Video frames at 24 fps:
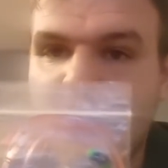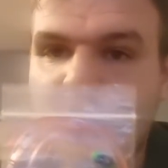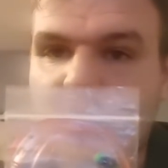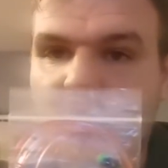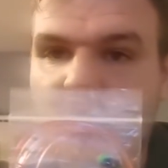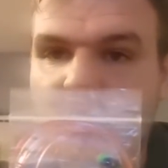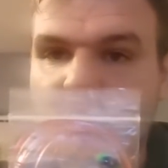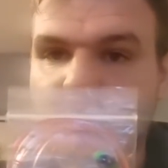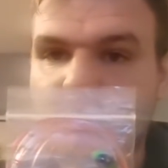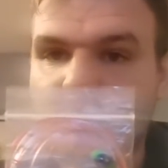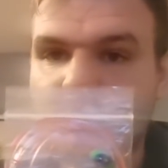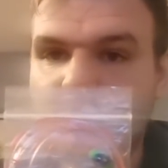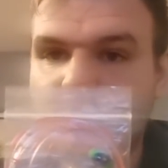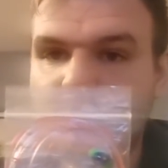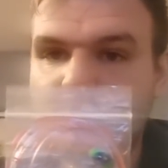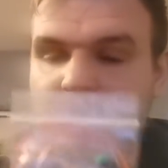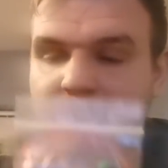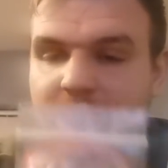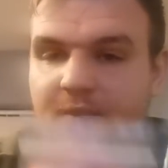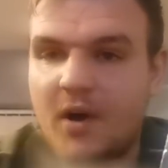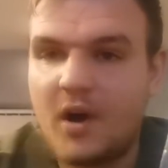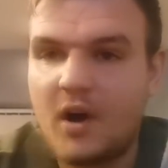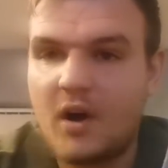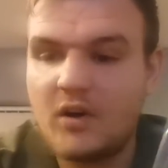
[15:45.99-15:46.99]

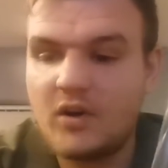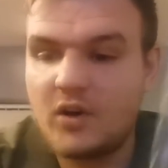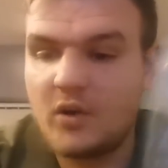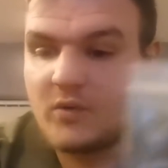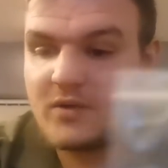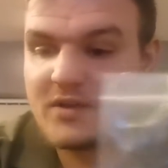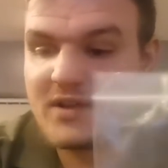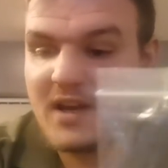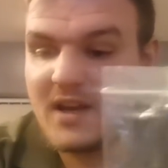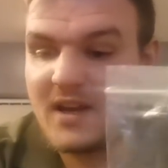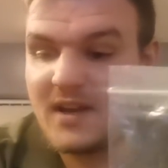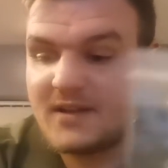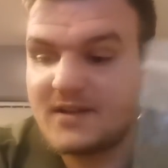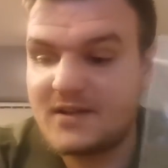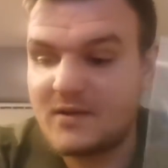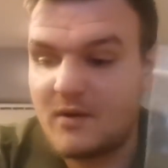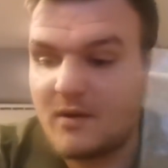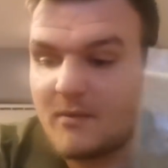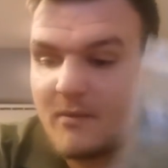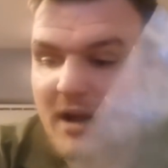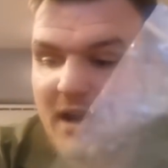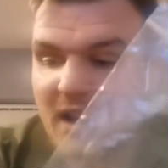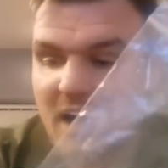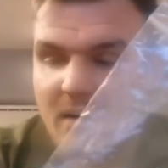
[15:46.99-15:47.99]
But I'll use these, so
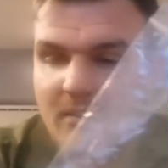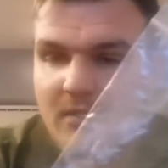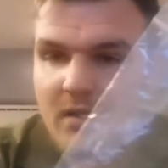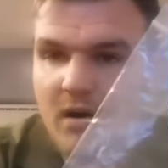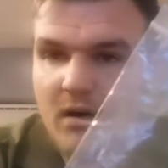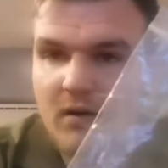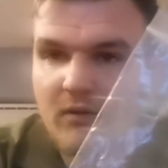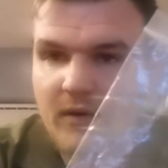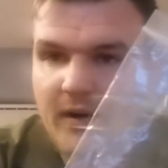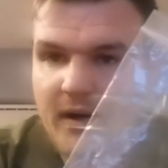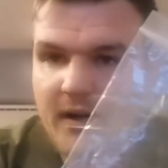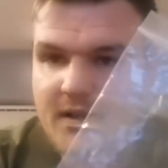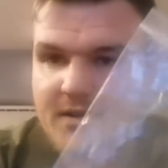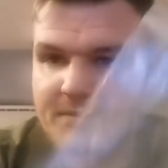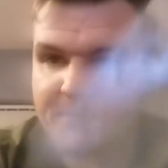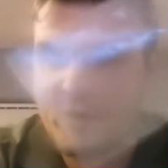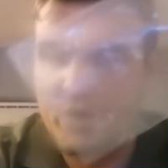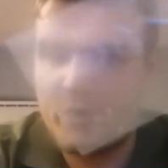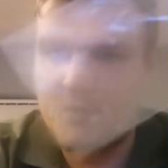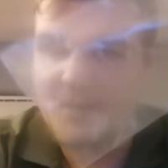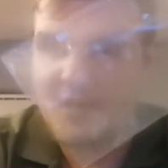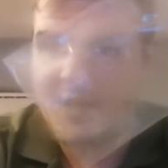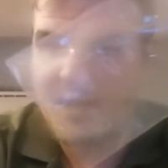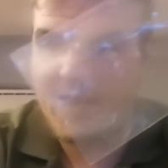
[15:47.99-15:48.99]
I'll make up a load of rigs,
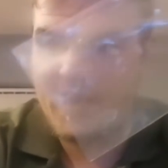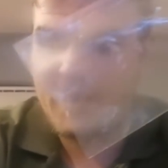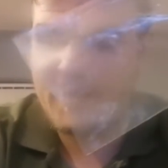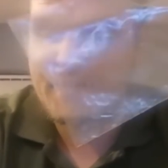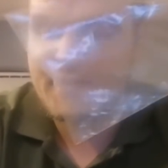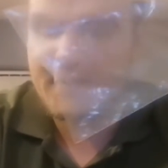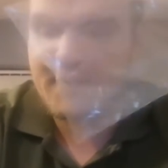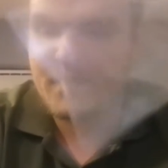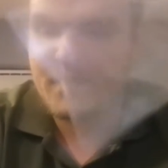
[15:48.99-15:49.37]
put them in these,